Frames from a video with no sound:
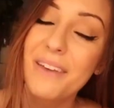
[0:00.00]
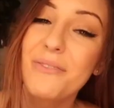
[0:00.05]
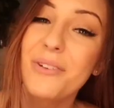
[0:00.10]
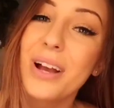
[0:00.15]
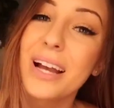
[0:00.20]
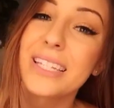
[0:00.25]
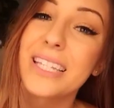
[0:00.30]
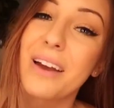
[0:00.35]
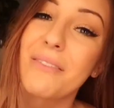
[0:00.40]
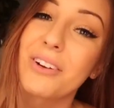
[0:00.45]
If
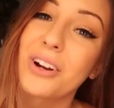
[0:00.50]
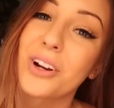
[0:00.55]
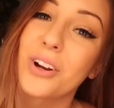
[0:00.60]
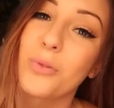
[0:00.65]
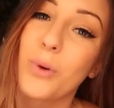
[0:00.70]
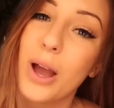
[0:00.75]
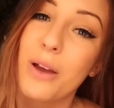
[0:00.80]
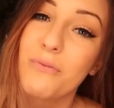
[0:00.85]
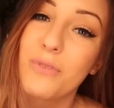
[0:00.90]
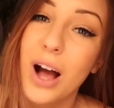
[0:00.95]
you guys haven't heard
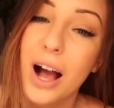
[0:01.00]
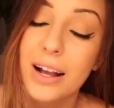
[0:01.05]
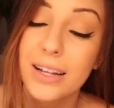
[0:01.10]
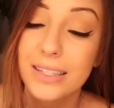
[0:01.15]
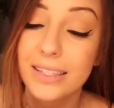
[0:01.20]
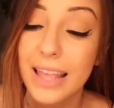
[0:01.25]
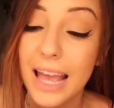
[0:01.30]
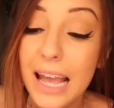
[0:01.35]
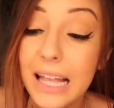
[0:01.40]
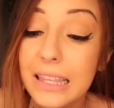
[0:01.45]
of White
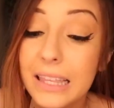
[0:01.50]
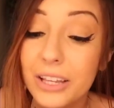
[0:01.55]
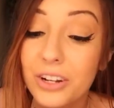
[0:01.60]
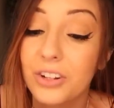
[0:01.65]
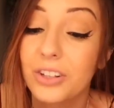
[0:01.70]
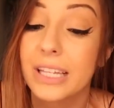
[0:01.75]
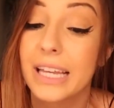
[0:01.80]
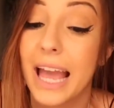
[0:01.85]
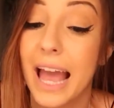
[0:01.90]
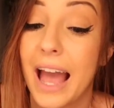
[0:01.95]
Fox, they
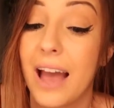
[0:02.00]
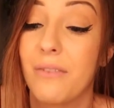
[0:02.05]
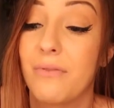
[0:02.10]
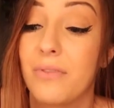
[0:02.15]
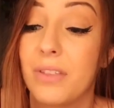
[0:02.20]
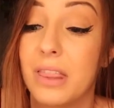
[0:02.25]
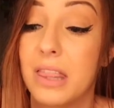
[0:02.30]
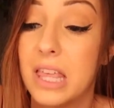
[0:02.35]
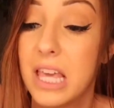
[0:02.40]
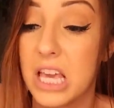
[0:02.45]
literally
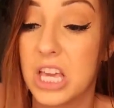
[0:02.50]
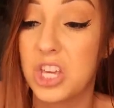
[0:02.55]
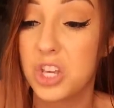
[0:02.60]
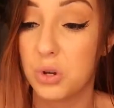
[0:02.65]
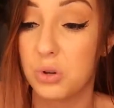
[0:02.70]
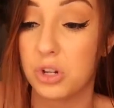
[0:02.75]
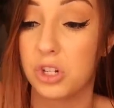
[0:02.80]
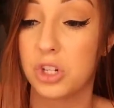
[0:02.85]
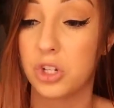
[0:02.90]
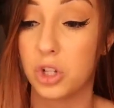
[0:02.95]
have the
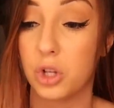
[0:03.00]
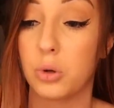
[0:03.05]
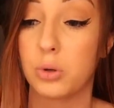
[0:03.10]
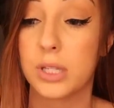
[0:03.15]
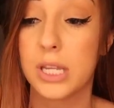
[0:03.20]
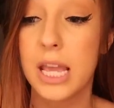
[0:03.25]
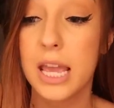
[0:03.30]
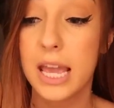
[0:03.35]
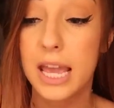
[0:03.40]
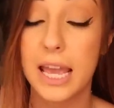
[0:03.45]
cutest
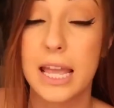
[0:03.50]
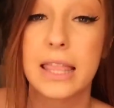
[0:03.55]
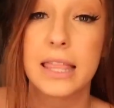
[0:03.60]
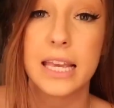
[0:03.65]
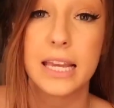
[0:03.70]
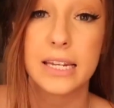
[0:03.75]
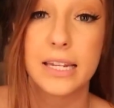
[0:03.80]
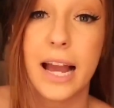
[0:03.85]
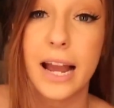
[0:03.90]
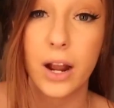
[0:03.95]
clothes in
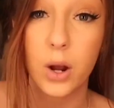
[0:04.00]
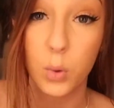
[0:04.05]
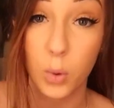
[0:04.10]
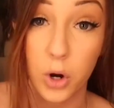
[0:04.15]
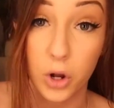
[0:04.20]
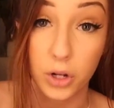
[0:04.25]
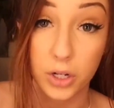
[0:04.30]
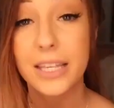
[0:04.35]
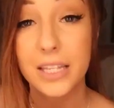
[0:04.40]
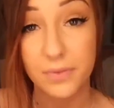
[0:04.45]
the entire world.